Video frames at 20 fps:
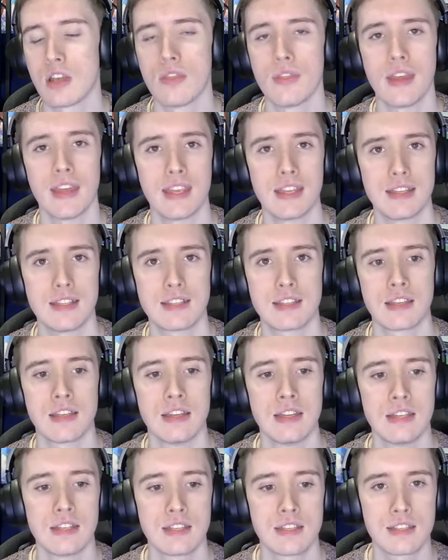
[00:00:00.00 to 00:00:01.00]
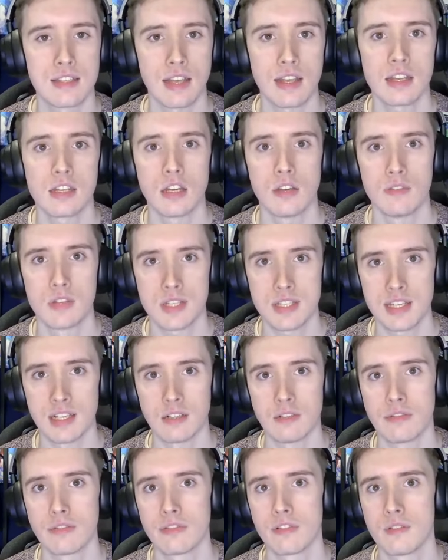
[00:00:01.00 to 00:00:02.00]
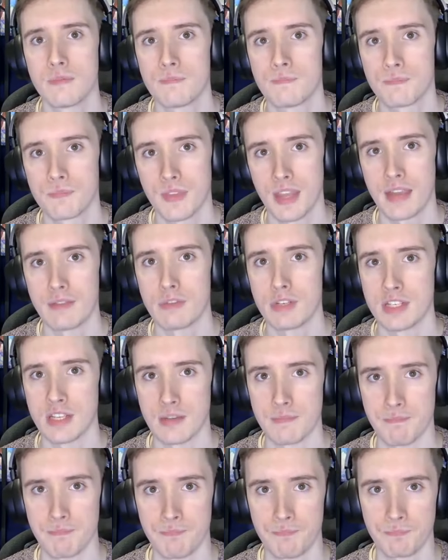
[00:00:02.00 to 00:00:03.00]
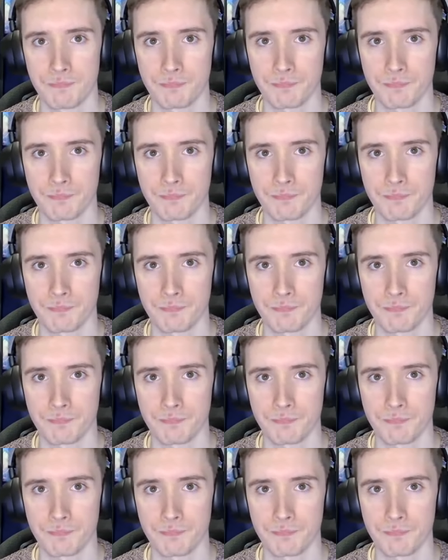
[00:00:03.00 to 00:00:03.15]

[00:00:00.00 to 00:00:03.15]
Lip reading: and that is side over self every time.